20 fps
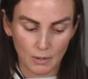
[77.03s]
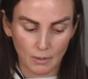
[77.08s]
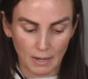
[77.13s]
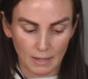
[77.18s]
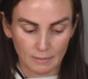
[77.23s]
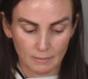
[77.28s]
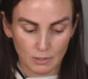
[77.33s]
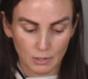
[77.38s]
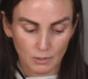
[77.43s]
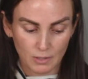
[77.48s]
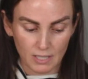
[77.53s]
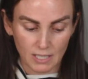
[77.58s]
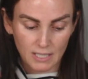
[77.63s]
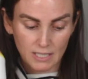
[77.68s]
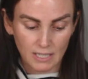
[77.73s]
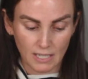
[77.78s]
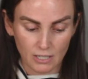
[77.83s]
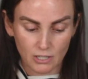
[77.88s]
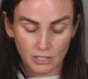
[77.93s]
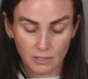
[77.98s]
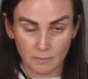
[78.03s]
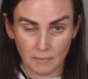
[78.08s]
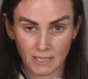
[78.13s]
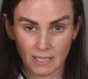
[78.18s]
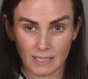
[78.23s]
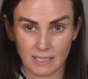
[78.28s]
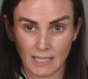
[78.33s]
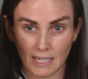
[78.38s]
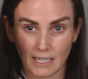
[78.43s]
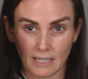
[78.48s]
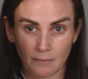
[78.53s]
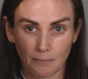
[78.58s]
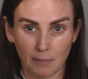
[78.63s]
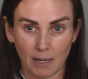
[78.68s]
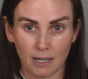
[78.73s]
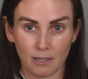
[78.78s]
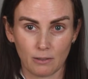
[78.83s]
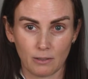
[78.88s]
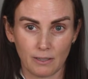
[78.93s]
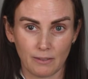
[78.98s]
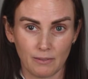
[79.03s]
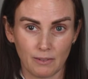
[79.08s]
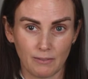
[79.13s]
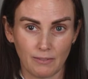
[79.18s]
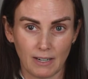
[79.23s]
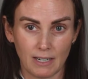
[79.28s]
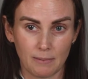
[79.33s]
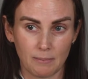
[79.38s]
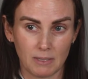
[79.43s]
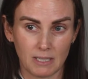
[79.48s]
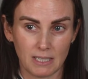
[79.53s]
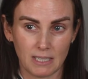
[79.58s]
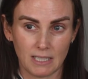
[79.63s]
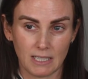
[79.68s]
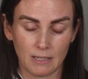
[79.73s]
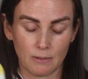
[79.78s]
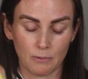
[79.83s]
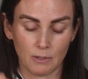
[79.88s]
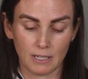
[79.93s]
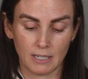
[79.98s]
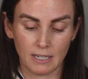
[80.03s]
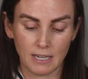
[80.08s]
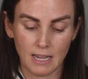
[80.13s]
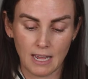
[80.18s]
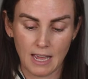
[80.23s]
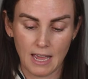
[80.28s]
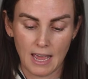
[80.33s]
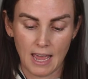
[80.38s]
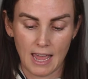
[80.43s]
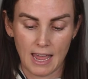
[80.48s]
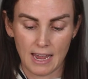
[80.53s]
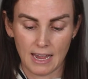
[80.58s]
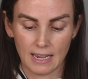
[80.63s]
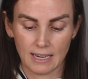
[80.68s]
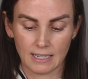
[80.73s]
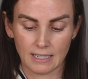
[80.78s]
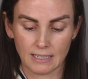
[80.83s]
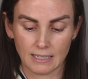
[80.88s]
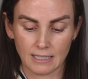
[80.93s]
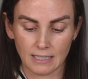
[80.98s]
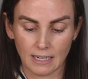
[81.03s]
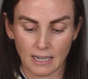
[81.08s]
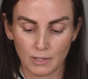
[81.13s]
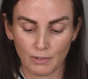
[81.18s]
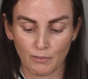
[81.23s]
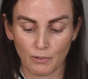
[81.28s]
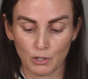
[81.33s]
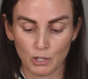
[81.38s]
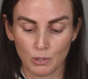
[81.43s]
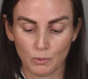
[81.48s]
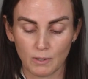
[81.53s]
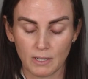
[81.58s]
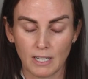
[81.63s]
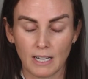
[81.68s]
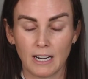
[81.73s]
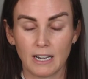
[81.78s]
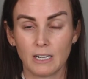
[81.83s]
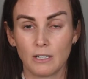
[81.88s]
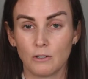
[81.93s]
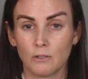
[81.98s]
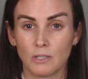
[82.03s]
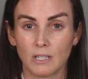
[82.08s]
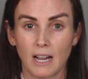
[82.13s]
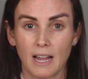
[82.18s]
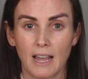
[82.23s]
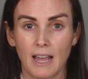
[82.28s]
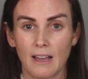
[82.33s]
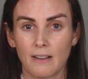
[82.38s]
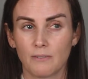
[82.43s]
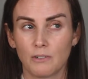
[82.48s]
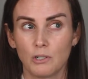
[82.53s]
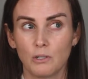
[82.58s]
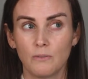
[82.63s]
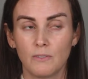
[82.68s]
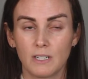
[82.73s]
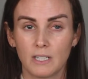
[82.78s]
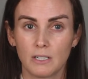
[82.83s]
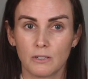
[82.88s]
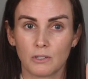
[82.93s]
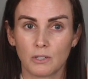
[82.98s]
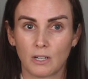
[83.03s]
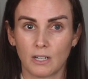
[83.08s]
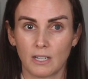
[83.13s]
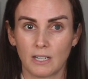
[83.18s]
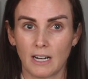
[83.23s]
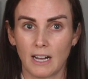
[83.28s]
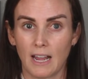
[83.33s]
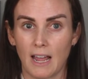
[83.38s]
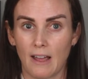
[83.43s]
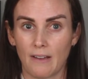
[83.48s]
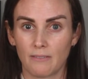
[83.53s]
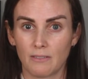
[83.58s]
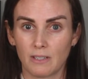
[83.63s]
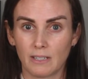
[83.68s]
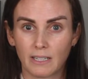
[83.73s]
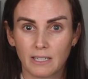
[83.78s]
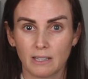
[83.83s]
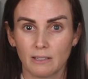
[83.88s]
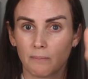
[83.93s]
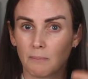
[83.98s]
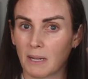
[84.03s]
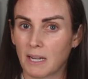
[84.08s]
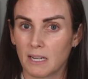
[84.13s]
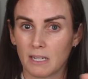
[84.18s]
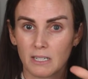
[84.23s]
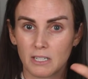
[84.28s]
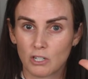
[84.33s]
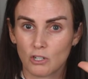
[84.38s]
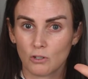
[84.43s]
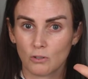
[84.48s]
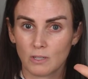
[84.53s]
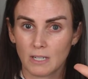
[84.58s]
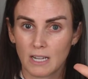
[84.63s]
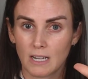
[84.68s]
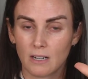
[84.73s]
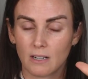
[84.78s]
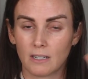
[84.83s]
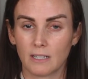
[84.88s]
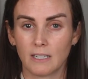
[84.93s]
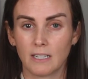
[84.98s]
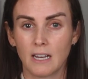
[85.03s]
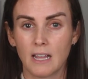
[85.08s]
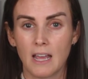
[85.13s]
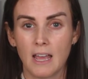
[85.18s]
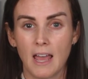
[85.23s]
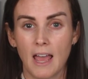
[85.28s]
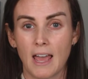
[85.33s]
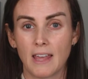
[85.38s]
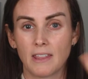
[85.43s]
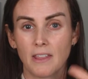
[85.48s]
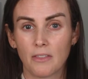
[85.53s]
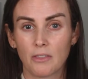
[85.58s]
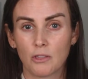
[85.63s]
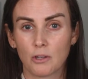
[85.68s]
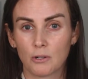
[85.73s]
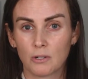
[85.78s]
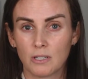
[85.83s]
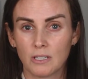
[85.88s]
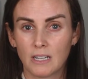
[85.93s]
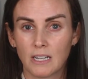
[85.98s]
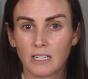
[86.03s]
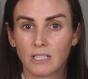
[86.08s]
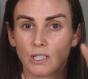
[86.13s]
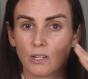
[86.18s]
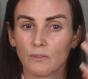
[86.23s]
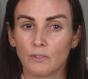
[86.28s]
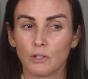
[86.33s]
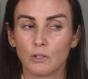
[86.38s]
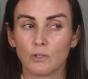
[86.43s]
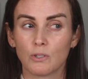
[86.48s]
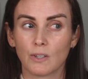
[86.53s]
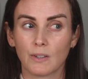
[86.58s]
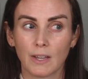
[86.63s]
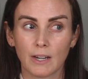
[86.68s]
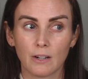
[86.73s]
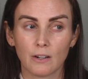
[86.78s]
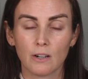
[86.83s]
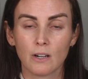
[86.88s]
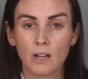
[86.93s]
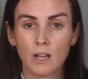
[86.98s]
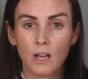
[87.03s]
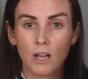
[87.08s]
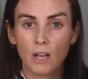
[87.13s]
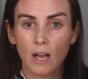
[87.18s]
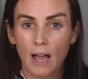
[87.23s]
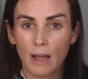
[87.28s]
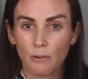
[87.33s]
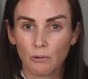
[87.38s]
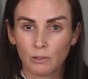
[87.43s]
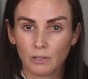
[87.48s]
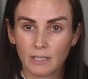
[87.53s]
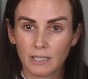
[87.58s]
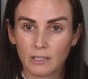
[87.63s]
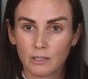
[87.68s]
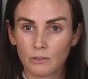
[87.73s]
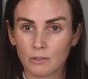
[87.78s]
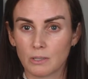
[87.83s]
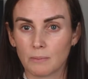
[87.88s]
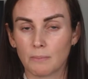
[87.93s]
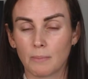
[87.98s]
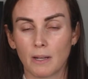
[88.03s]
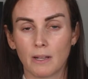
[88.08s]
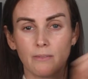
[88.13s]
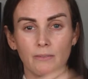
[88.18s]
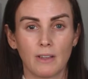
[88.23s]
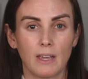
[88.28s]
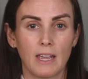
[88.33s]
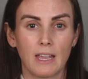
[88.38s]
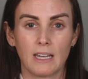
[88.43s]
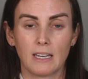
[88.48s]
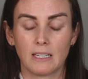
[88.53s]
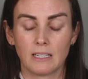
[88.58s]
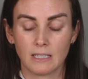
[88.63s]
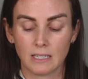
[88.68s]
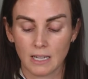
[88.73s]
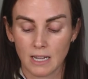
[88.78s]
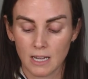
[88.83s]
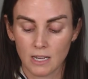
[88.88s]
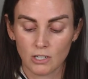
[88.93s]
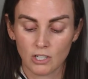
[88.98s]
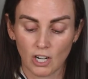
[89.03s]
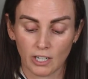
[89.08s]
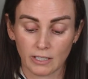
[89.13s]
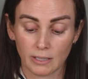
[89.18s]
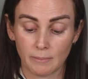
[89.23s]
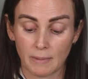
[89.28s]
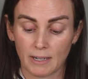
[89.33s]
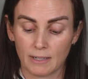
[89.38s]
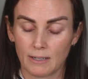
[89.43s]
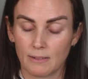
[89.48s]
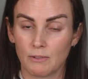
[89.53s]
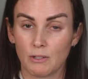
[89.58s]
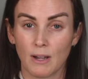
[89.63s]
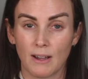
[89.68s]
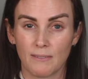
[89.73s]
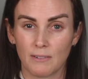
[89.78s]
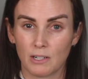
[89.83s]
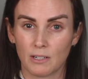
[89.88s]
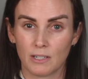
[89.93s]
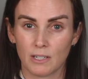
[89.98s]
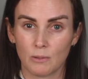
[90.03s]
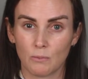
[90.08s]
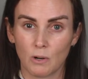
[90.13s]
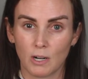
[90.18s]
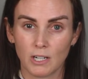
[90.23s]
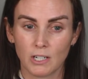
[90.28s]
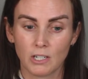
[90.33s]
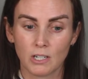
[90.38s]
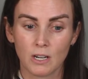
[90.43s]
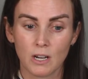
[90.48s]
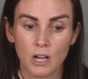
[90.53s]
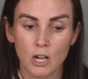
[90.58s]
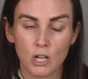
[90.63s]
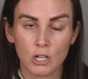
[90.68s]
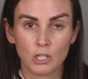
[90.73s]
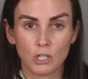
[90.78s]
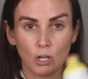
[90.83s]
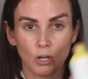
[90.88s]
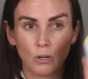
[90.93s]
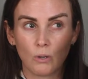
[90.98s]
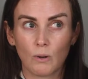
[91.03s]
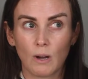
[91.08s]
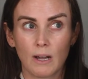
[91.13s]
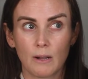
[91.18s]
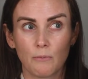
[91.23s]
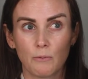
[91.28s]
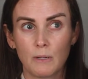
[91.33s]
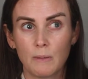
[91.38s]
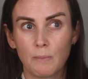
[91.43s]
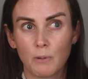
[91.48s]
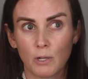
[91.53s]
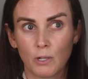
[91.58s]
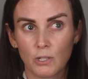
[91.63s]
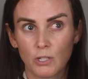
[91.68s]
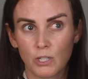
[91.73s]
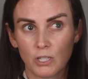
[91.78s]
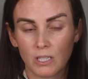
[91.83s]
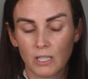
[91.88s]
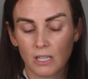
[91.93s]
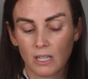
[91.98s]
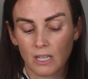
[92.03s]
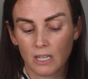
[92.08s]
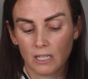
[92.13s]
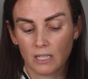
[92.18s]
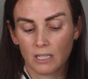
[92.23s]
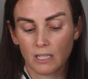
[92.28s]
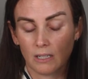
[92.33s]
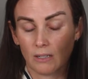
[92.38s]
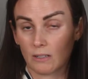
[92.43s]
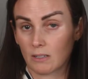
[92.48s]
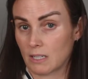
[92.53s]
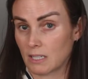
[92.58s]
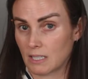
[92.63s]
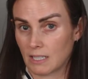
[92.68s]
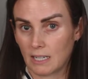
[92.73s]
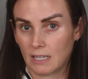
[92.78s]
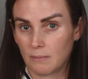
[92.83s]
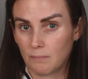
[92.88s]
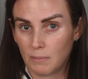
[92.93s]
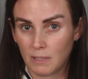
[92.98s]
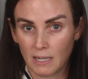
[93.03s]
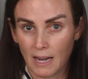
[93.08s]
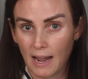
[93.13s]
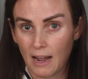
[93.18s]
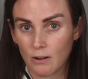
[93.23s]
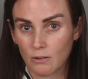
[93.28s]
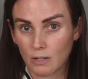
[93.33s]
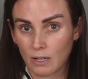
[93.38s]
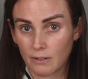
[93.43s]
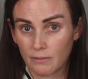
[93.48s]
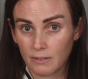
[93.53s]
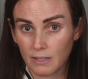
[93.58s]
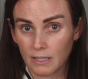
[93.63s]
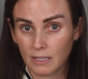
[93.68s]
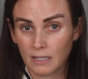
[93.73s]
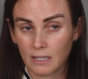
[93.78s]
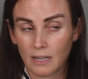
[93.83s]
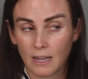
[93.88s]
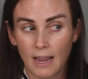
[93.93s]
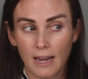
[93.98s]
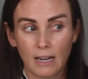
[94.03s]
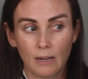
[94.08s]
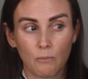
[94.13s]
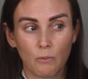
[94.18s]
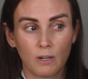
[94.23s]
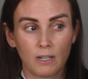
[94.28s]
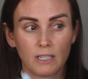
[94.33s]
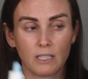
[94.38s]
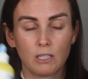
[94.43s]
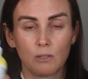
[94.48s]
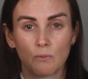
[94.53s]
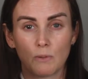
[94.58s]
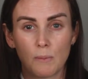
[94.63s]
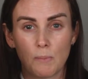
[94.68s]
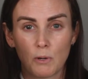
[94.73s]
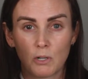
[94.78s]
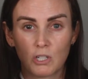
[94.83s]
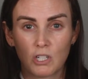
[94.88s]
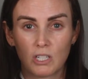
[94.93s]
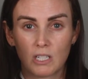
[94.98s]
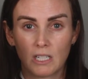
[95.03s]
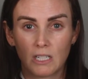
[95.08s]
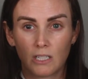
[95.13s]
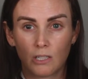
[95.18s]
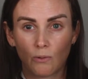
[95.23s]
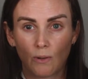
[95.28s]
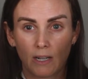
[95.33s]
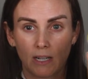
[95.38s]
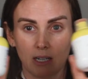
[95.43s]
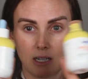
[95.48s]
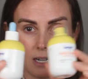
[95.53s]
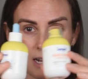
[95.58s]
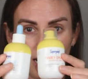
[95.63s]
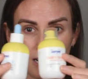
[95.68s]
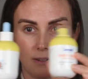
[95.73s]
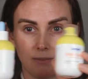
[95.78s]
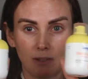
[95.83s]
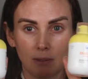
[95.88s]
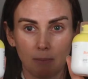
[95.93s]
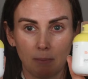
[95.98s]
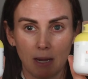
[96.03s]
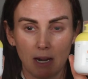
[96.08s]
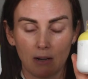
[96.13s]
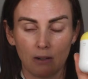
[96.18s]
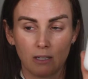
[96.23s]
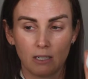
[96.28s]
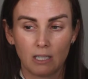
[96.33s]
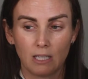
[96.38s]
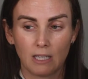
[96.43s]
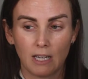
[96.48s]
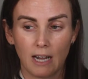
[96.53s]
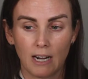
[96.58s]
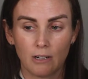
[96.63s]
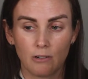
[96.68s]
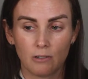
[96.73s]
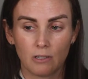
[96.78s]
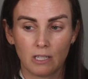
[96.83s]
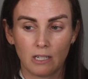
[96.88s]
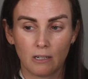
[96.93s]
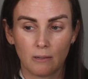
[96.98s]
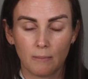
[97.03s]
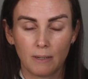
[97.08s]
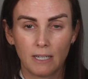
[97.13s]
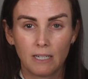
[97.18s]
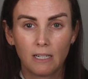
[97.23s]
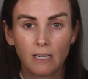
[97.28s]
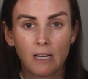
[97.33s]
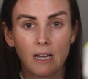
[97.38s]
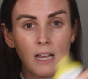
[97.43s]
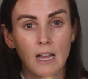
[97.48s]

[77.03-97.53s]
Okay, so this is actually my second bottle of the vitamin C one. And the first one that I used, I have two videos on it. I have like my initial take on it, and then 30 days of use later. I will link those above and check them out if you haven't already watched. So I repurchased this because I had been out of it and I wanted to repurchase it so I could kind of compare it to the Hydra Ceramide.